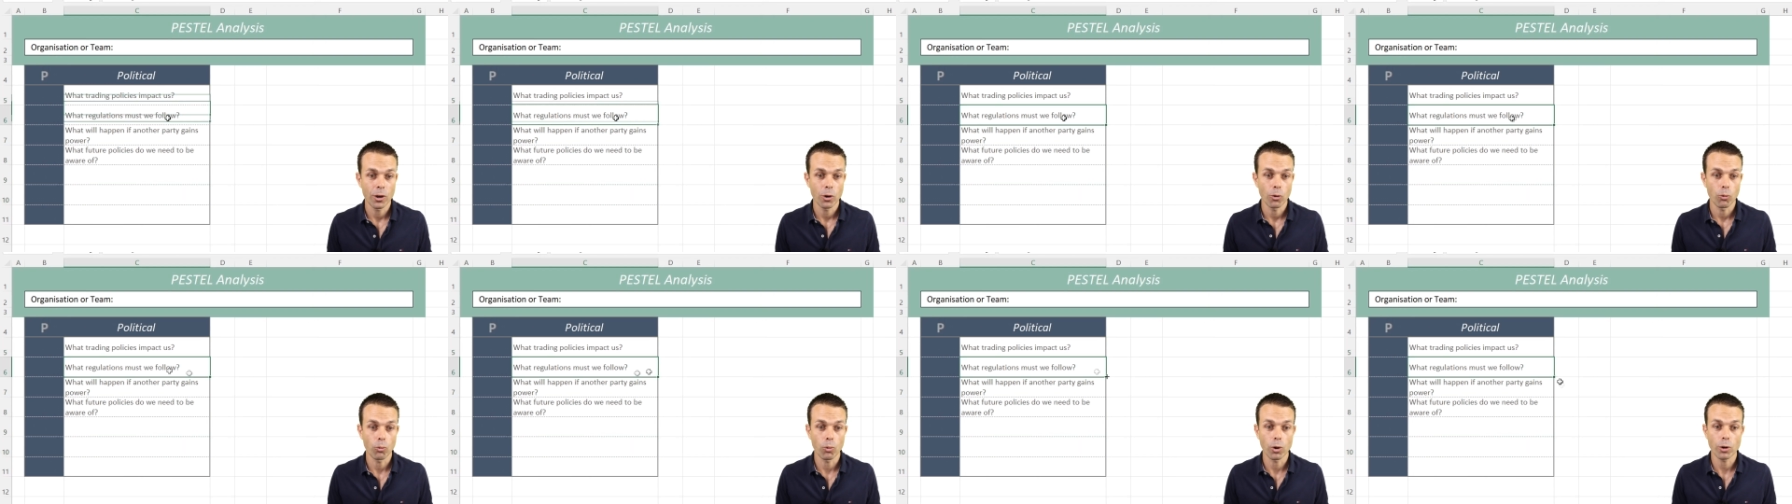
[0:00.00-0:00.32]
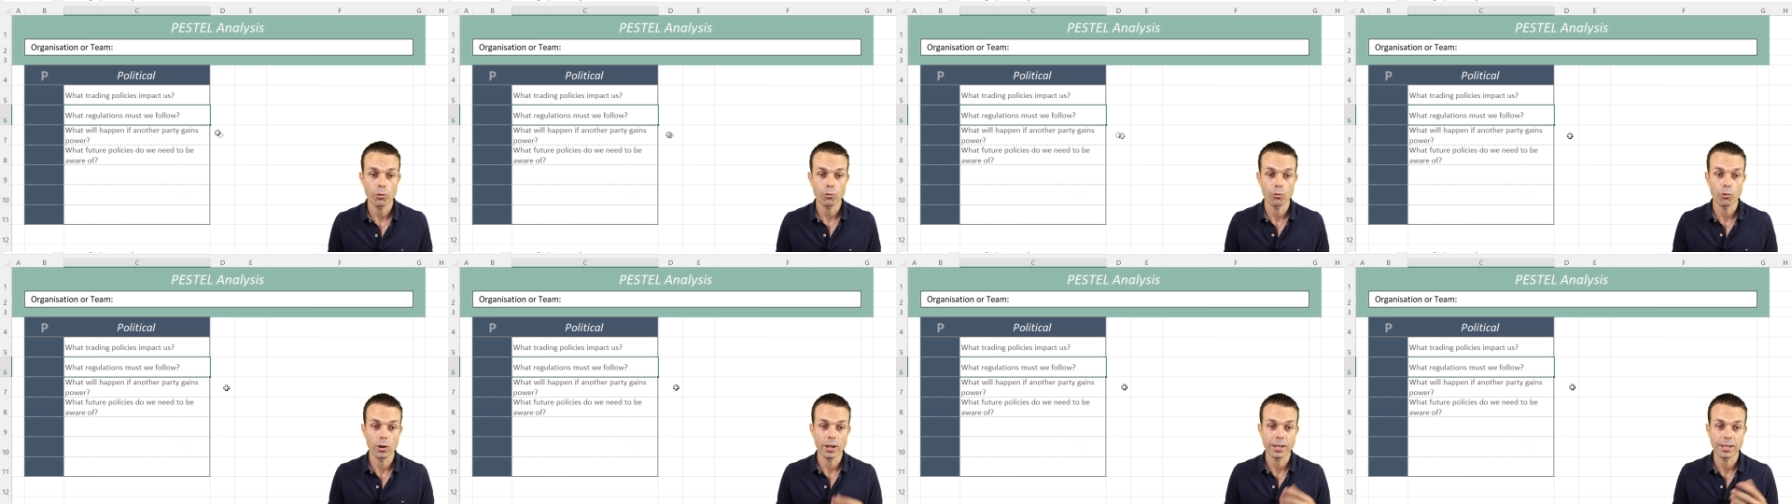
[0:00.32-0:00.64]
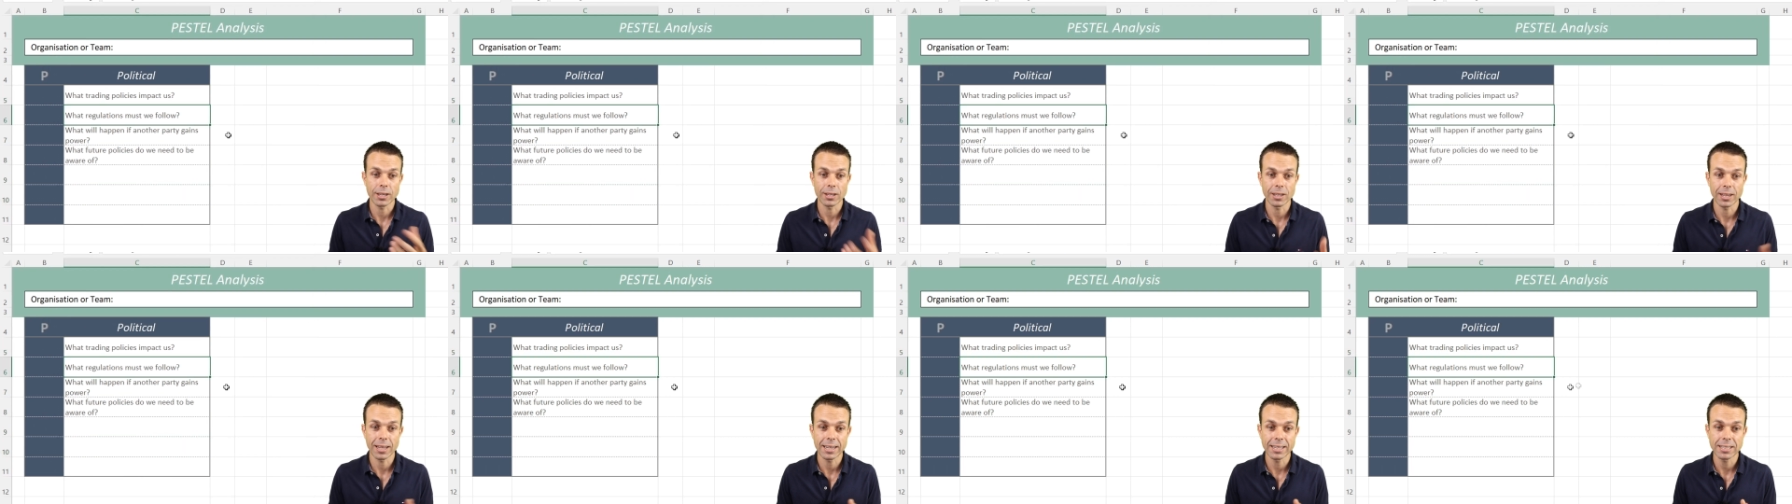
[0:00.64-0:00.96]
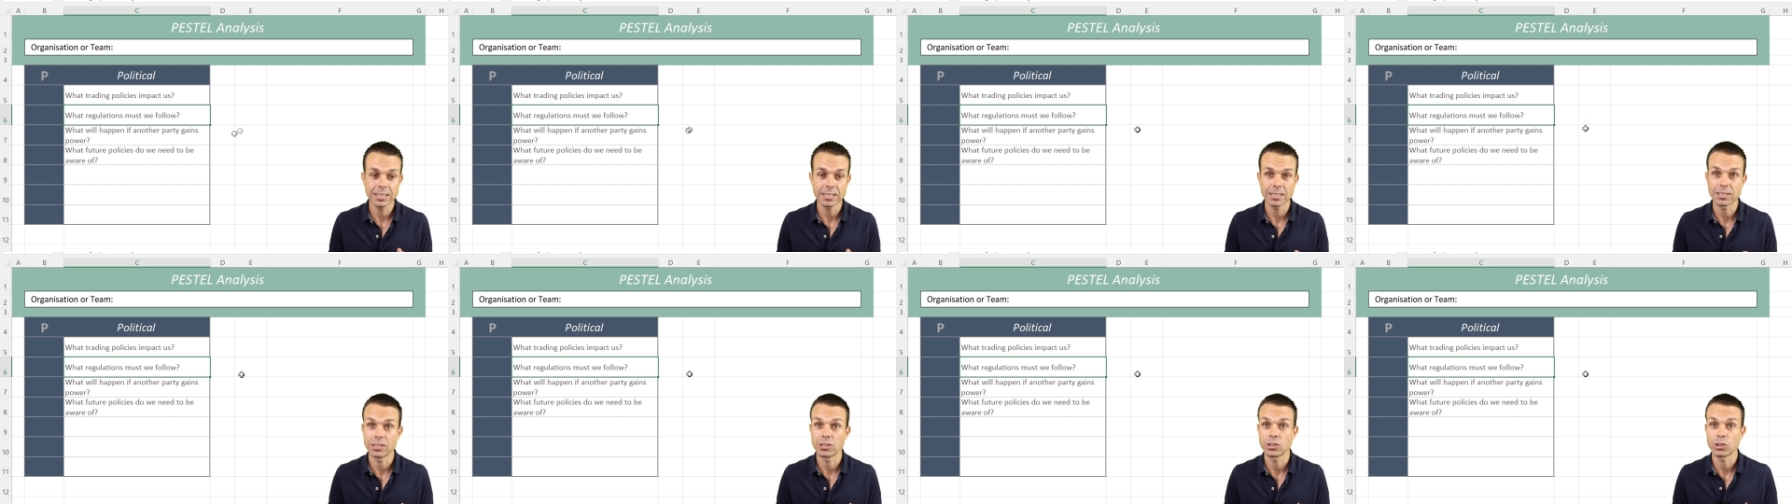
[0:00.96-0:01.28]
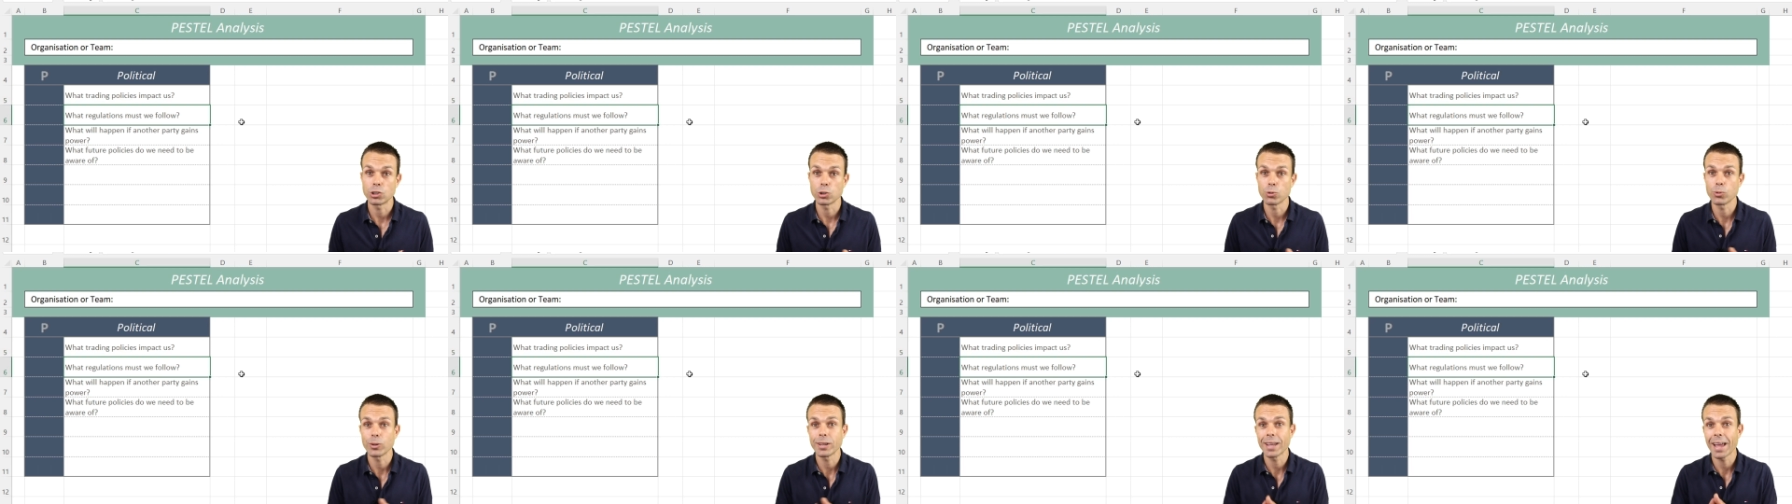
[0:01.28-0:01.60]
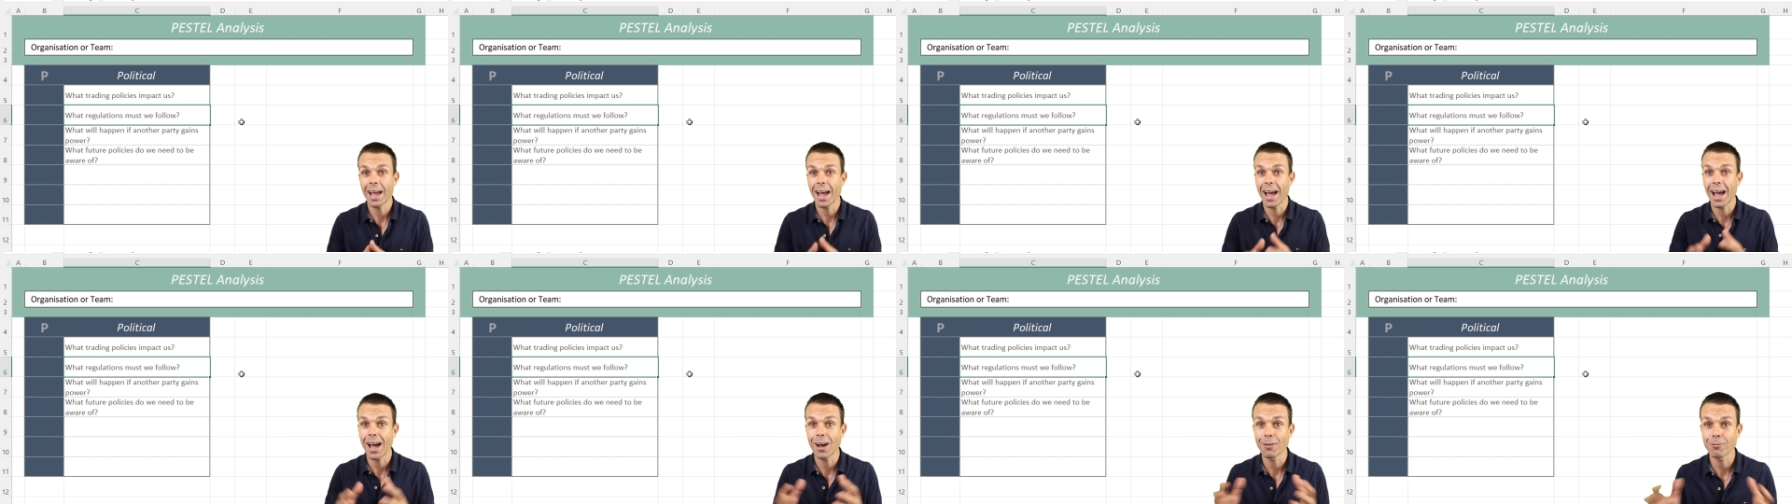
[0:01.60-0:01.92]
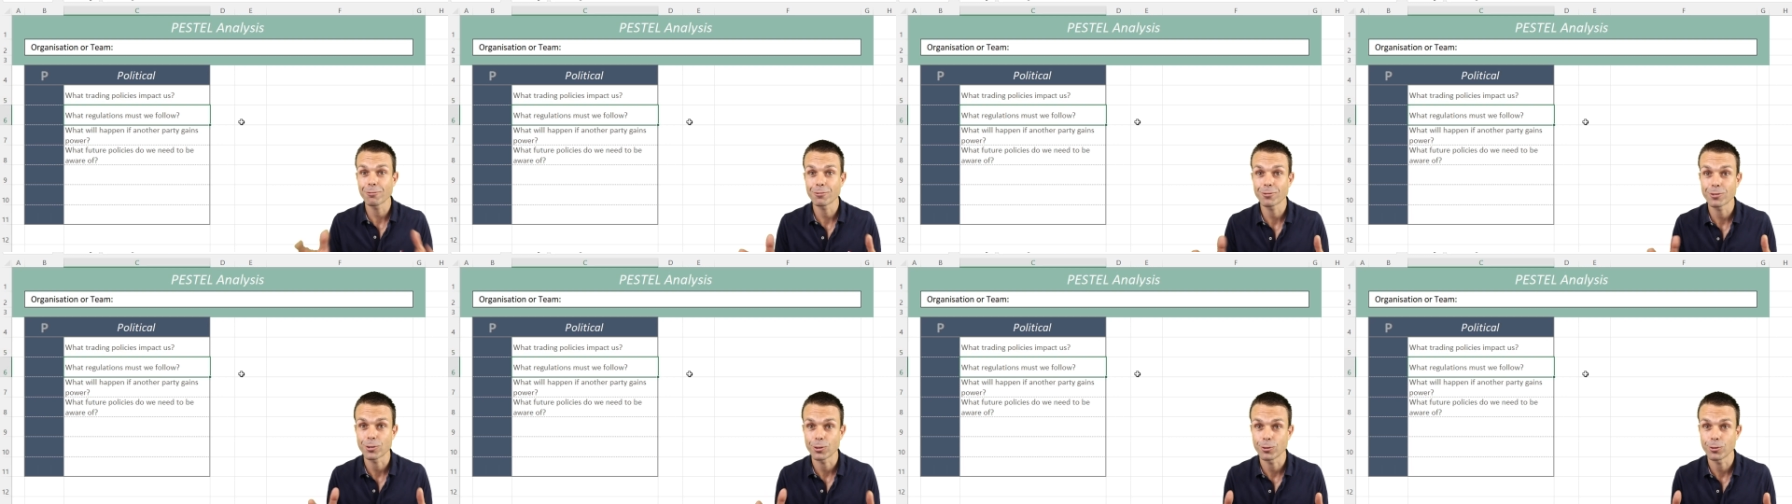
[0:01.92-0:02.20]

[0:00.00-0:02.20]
What regulations do we have